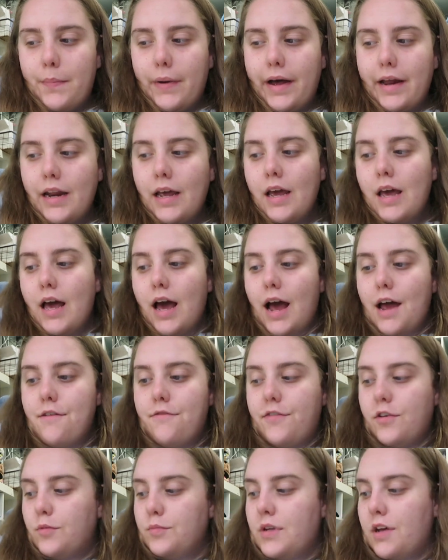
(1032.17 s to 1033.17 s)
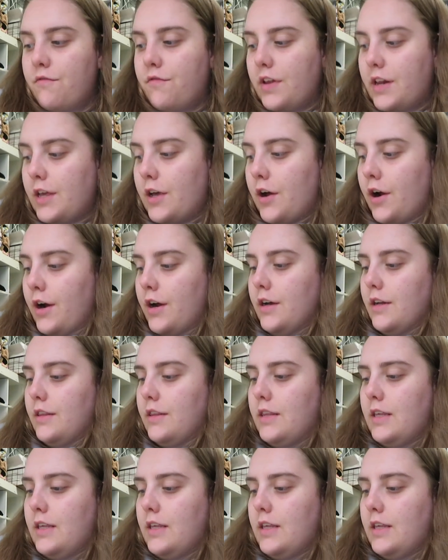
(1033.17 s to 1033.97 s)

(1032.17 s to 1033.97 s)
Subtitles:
but I filmed a video.